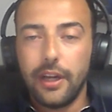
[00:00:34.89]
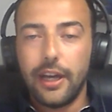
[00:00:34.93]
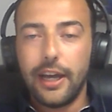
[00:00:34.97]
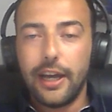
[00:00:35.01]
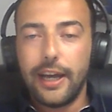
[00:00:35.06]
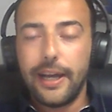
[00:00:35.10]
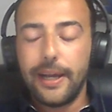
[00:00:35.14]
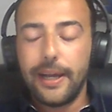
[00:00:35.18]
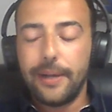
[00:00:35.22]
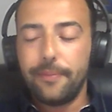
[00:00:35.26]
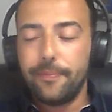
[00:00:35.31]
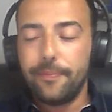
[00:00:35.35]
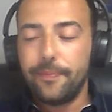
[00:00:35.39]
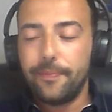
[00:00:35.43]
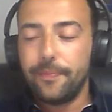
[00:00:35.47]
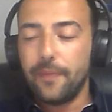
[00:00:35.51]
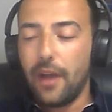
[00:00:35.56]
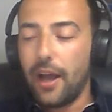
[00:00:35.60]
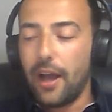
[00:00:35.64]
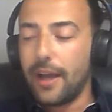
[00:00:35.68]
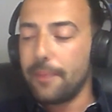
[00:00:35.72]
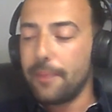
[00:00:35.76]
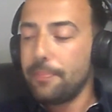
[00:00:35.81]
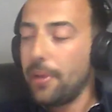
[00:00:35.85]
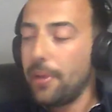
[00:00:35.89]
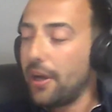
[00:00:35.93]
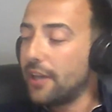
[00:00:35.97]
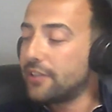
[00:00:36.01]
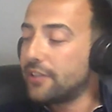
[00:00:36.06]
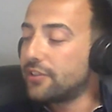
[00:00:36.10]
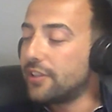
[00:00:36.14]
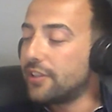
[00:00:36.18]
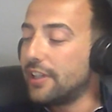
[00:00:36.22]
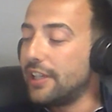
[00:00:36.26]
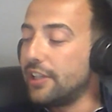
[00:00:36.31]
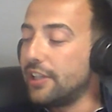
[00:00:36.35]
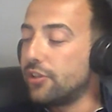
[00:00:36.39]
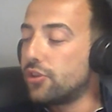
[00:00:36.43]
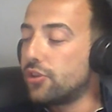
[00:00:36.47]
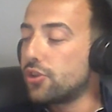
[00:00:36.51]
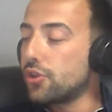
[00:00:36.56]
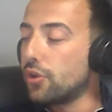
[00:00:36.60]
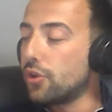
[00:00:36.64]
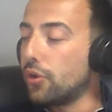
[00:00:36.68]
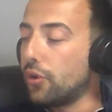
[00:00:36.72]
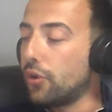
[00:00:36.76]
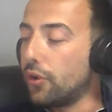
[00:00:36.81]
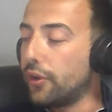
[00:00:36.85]
I personally
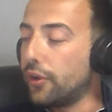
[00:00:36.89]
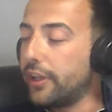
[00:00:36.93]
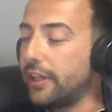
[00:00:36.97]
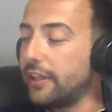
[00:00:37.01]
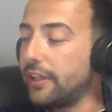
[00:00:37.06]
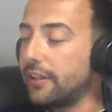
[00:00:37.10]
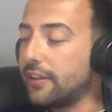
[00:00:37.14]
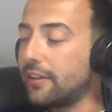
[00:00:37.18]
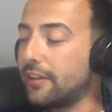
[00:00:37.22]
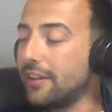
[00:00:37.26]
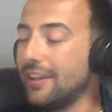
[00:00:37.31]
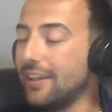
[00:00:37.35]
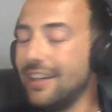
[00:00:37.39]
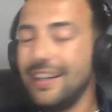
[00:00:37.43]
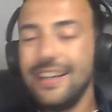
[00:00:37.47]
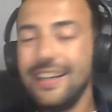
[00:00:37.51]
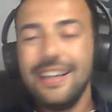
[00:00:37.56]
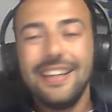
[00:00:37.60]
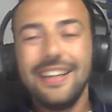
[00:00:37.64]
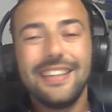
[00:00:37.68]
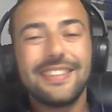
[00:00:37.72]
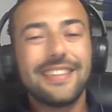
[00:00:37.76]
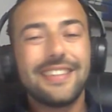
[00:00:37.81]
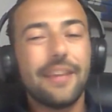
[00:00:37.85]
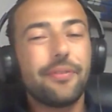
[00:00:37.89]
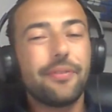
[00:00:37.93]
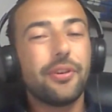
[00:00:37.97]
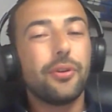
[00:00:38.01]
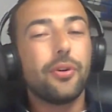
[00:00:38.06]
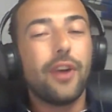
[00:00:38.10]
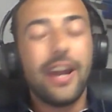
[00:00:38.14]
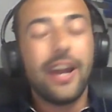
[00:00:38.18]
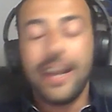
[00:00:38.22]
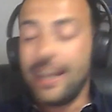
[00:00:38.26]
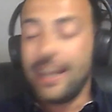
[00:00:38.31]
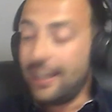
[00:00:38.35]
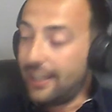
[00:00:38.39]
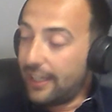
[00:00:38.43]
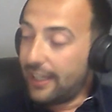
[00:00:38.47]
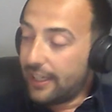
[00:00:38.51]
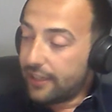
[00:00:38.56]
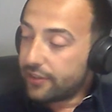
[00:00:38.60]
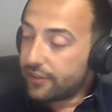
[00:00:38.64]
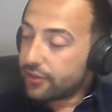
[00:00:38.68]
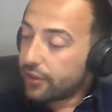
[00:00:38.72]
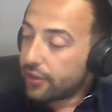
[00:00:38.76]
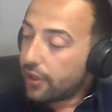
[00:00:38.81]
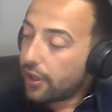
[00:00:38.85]
joined 7 or 8
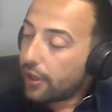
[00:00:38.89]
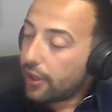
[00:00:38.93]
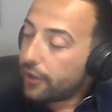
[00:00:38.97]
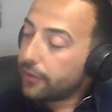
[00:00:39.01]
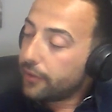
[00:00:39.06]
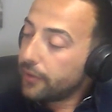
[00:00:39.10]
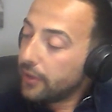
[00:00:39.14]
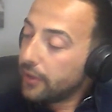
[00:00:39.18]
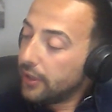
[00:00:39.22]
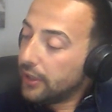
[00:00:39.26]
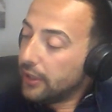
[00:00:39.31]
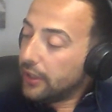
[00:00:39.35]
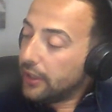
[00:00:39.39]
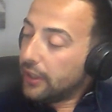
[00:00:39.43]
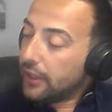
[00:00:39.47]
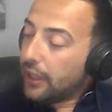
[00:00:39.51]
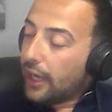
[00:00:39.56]
years ago.